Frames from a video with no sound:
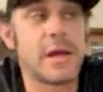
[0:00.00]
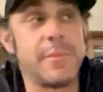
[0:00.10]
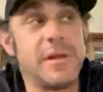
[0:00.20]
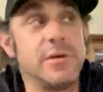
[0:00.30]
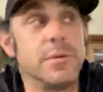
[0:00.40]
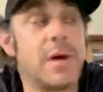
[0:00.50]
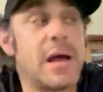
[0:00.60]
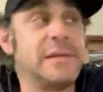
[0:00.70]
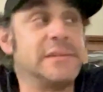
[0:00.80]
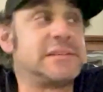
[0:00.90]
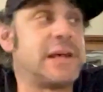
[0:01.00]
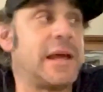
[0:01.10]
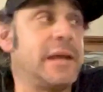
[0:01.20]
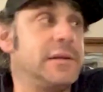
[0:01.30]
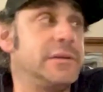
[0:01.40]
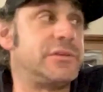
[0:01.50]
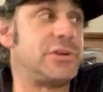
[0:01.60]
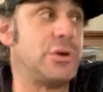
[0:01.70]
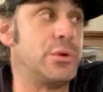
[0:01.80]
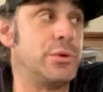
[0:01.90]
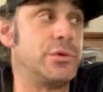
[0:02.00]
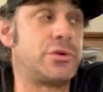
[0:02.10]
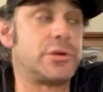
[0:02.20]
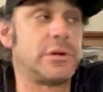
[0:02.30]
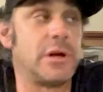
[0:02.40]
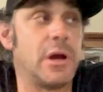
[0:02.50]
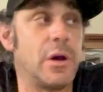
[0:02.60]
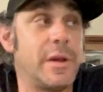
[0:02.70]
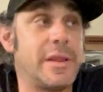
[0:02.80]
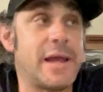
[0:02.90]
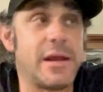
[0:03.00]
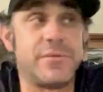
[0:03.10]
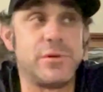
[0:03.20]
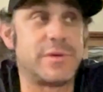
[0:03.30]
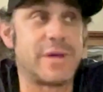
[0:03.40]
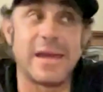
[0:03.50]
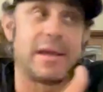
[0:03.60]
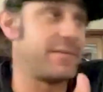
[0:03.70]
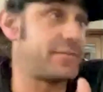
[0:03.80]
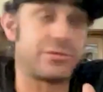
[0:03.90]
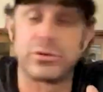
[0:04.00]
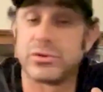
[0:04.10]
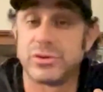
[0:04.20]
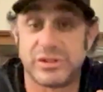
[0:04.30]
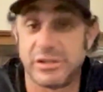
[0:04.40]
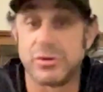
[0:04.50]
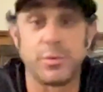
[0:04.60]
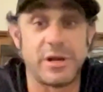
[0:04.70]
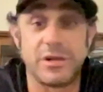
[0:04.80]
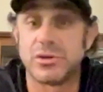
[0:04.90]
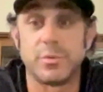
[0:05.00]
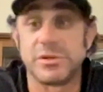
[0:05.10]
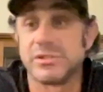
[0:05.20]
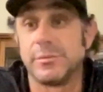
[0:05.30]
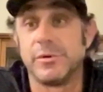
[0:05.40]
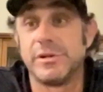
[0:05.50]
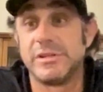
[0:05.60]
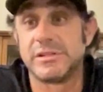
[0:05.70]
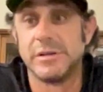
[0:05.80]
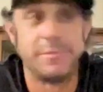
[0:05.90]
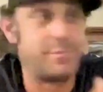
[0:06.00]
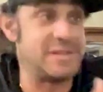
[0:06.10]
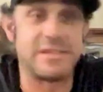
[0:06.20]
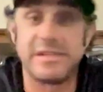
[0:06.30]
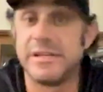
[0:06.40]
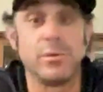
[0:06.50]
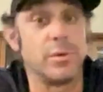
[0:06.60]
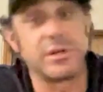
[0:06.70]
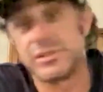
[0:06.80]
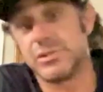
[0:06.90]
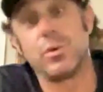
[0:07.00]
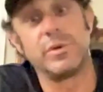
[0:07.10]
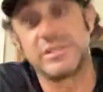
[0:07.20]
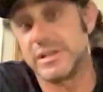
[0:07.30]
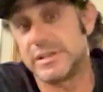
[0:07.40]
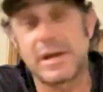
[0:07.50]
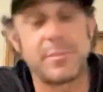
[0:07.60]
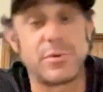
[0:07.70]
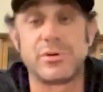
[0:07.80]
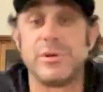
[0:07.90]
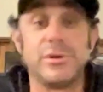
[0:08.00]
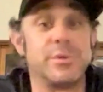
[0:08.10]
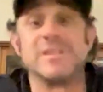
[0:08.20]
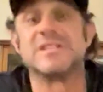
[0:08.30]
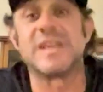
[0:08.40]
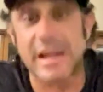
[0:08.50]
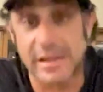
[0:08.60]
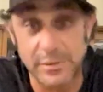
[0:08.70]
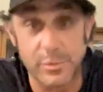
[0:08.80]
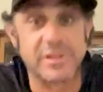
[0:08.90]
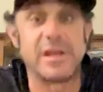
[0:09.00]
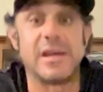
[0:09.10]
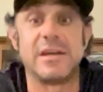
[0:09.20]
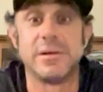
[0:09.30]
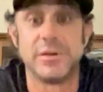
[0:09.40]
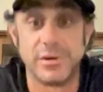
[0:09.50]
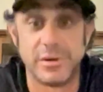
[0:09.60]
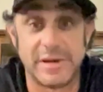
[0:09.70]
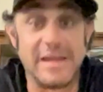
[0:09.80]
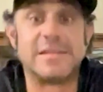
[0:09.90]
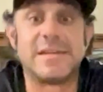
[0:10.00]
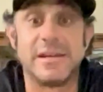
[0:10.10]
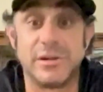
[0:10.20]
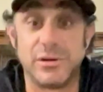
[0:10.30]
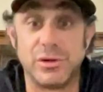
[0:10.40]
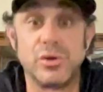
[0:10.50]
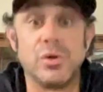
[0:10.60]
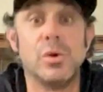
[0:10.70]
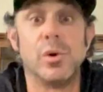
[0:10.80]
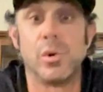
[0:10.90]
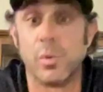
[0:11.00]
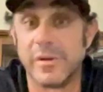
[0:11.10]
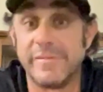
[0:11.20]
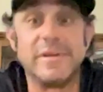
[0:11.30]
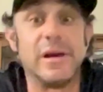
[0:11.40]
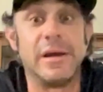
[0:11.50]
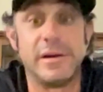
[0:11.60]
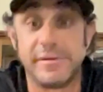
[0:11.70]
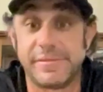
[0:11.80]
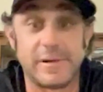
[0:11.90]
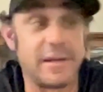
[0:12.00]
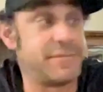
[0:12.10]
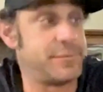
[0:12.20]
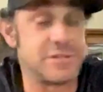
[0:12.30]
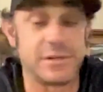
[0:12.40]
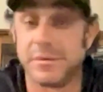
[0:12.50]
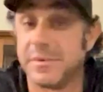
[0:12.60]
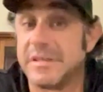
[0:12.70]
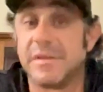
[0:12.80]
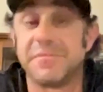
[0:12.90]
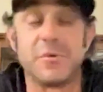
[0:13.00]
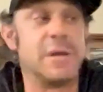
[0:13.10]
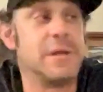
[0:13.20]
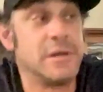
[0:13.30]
I mean, your mindset is huge, and then if you take in a situation where someone is busy or doesn't always get the opportunity to do exactly what they intended to do or would have done if life was a little bit different,